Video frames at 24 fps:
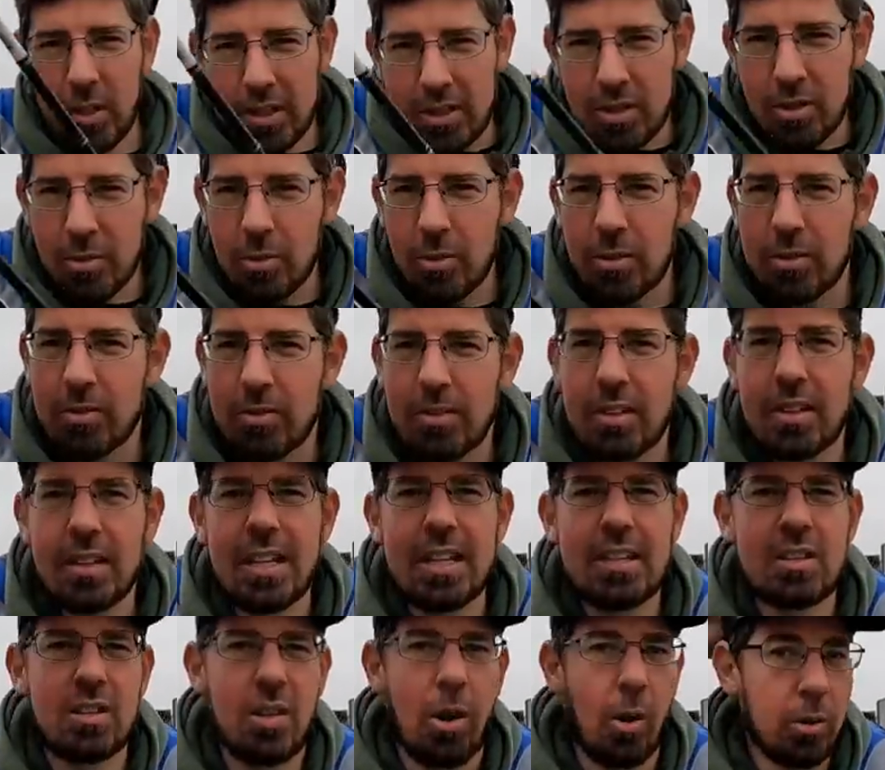in winter and
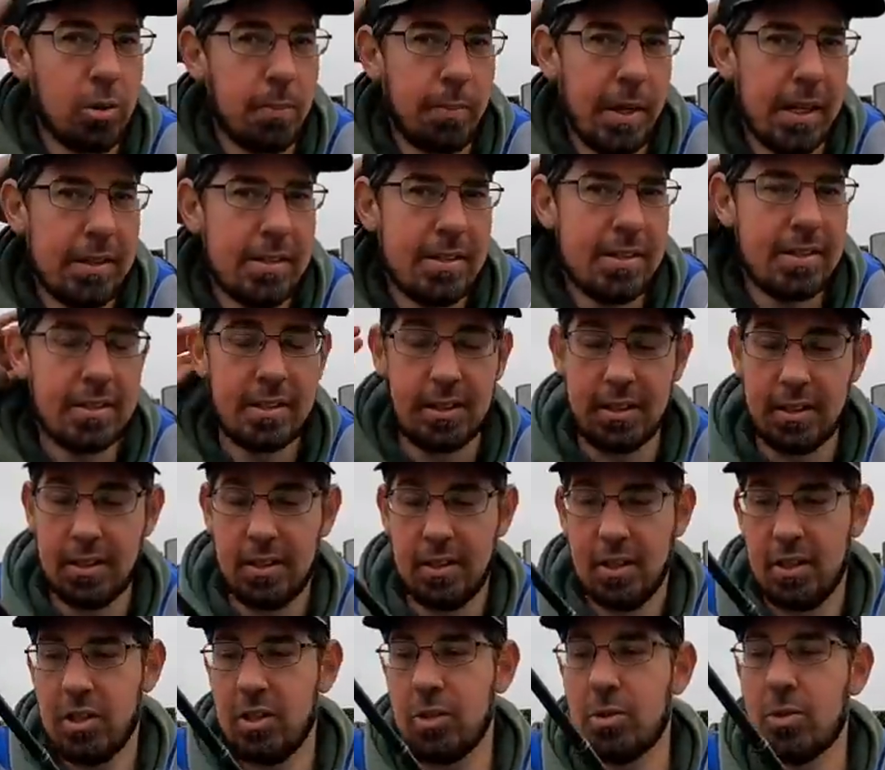these colder months.
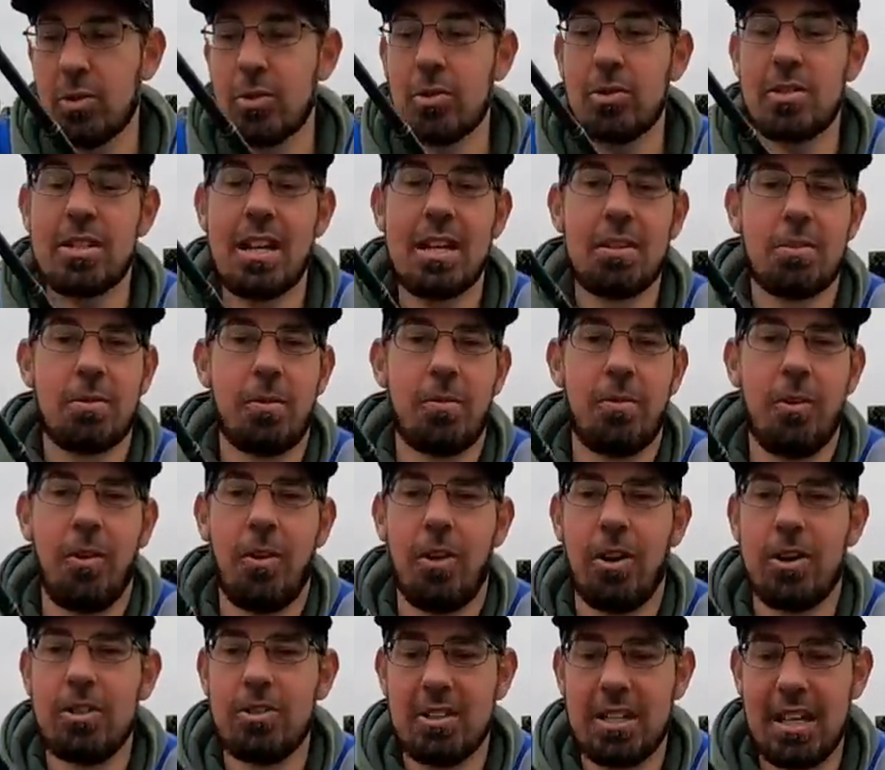You do tend to
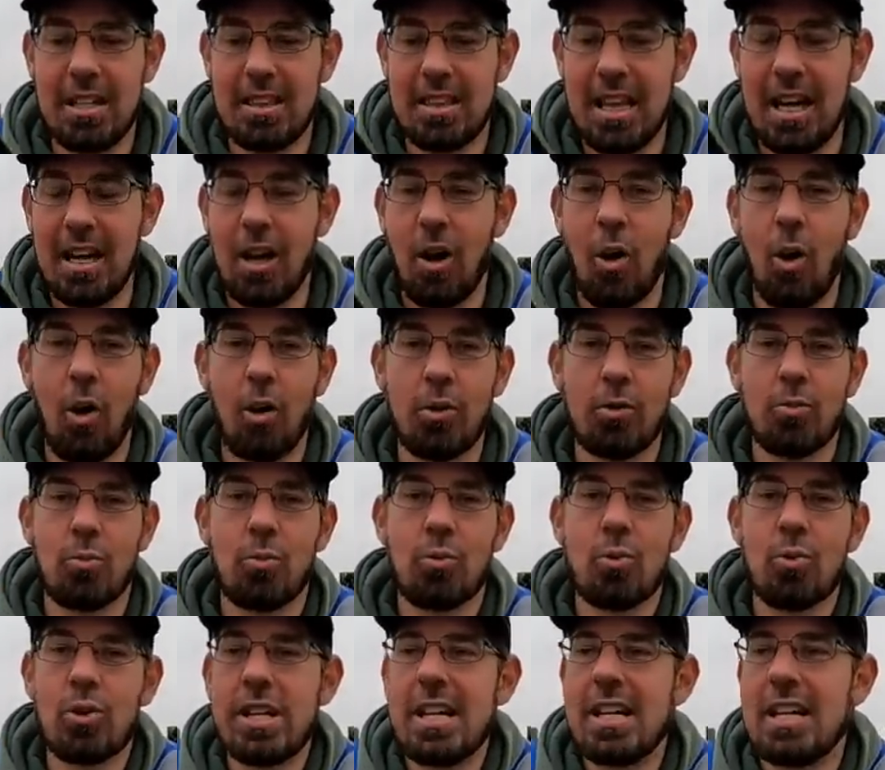find you get that odd,
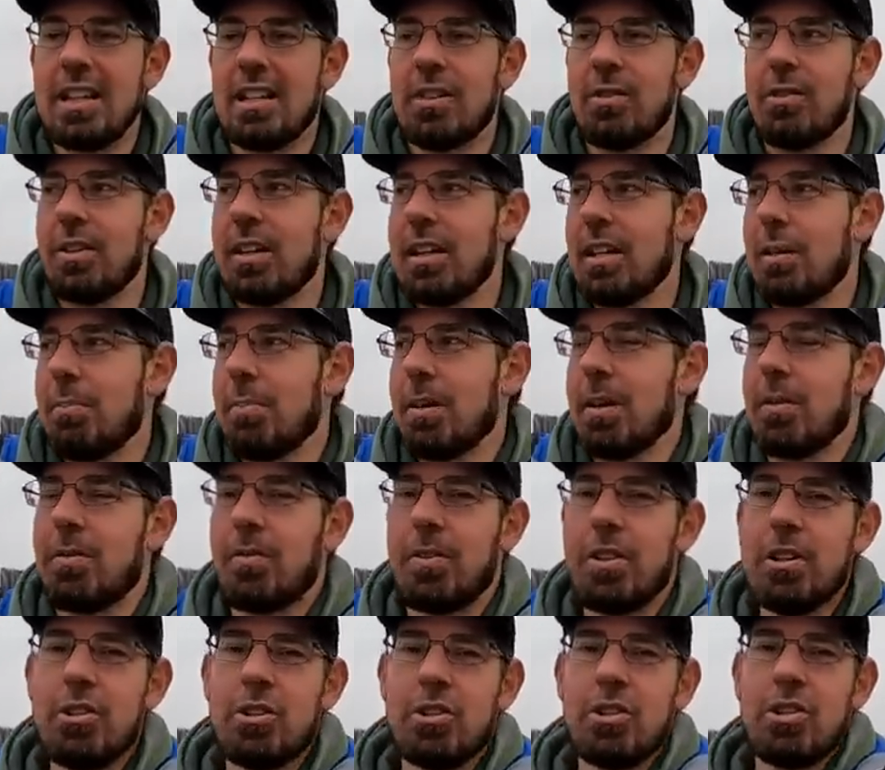really, really big
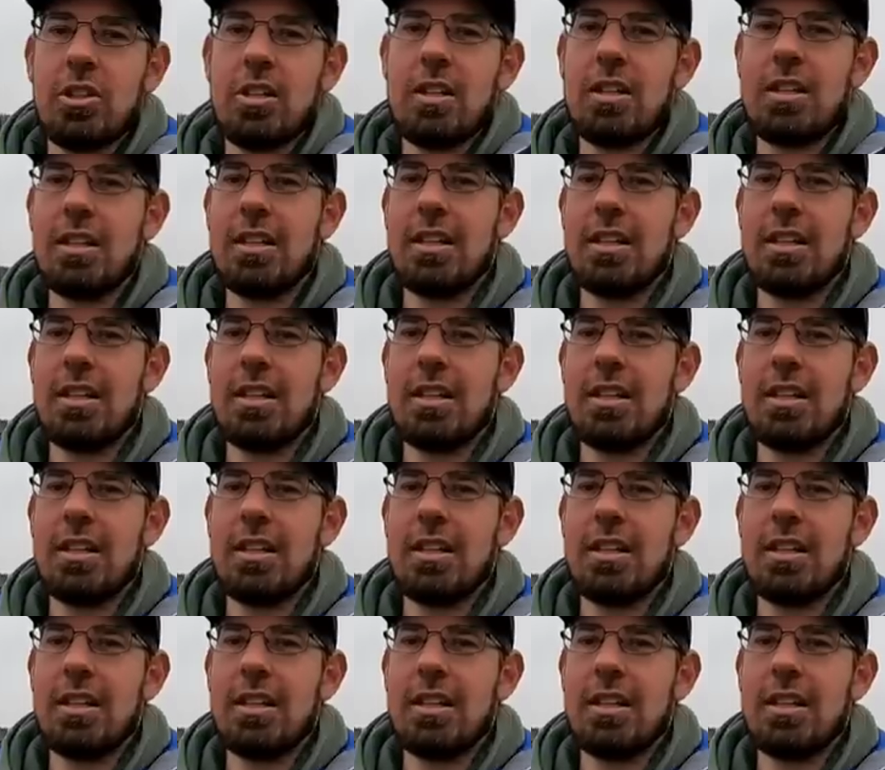fish.